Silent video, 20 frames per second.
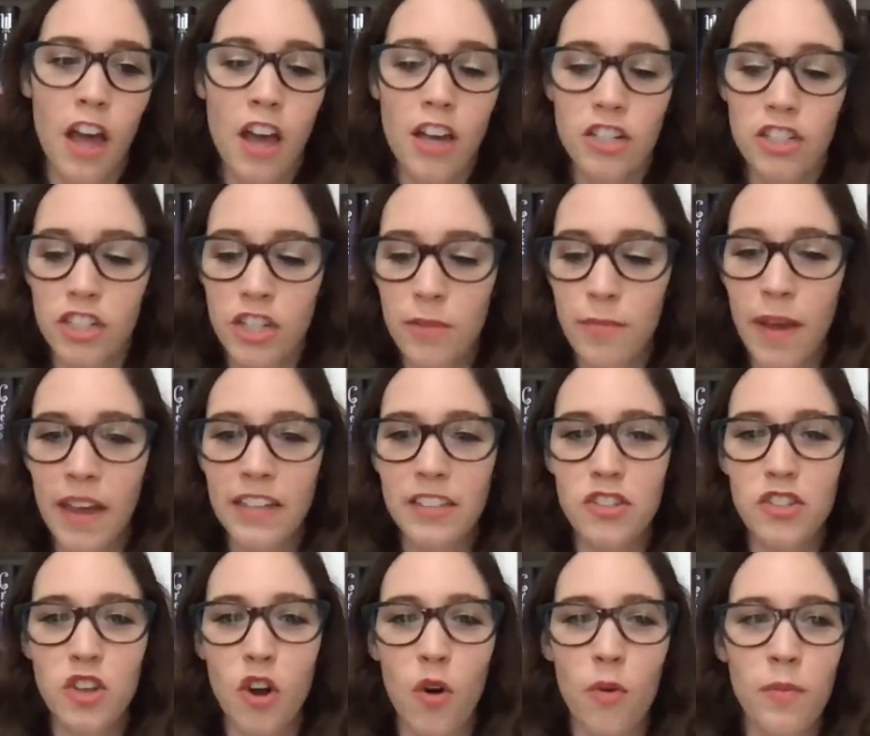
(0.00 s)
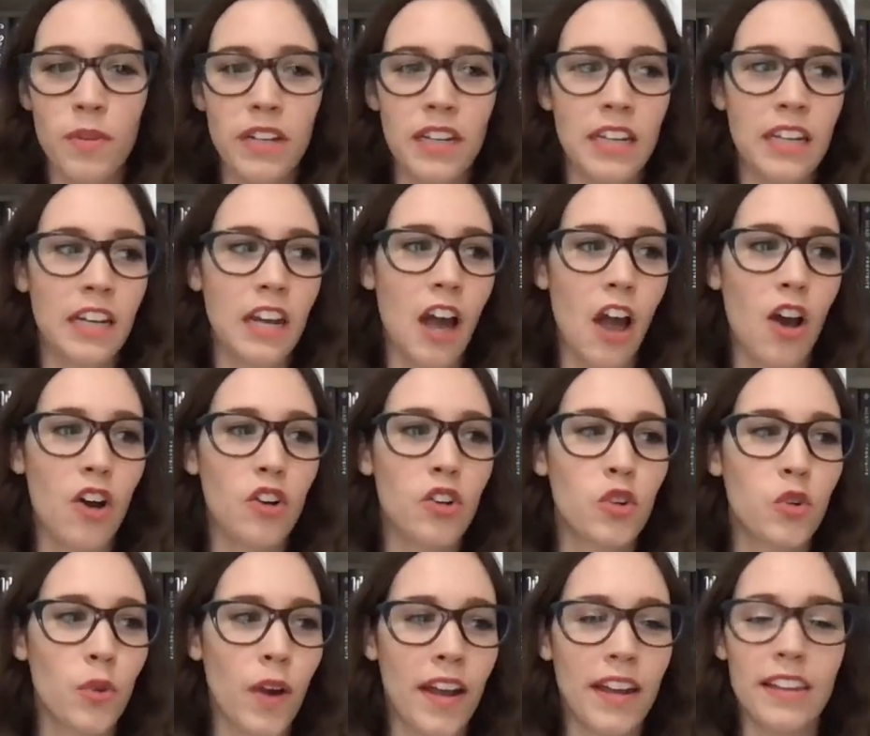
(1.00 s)
she makes so many
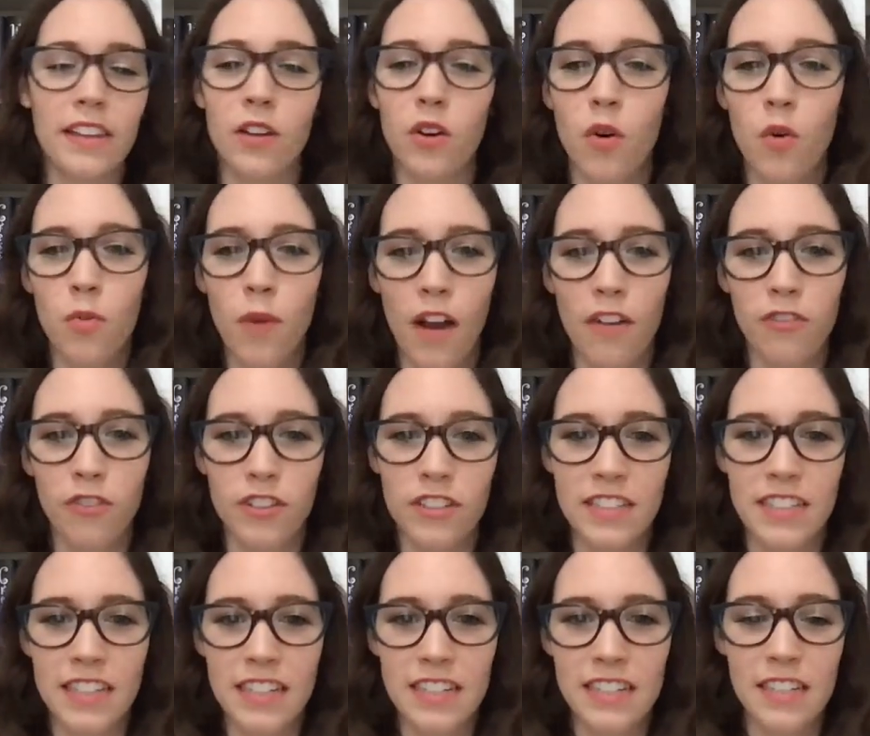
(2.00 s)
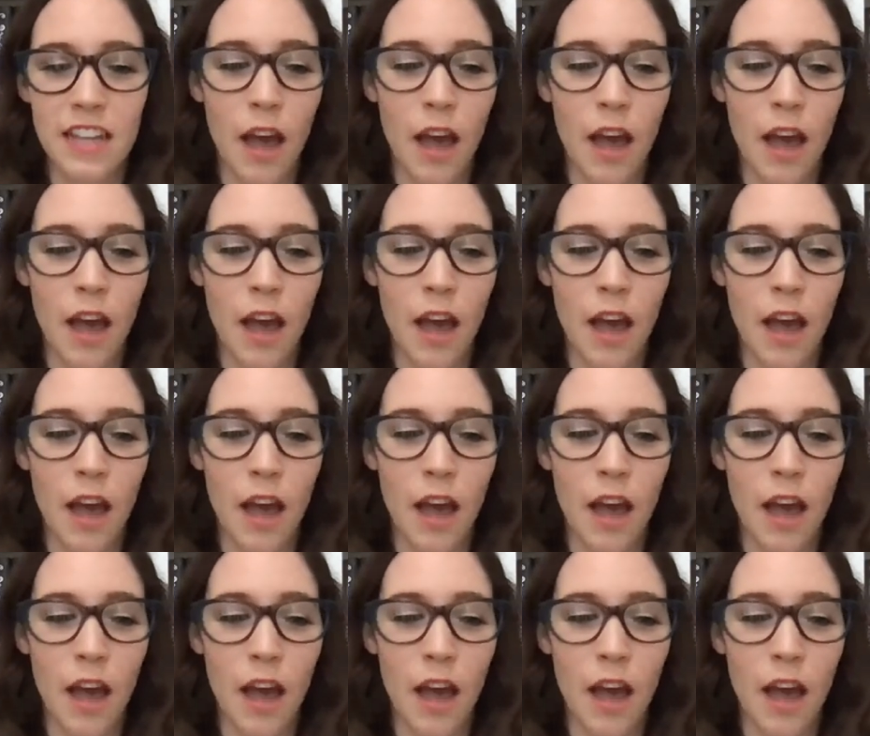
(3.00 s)
great little references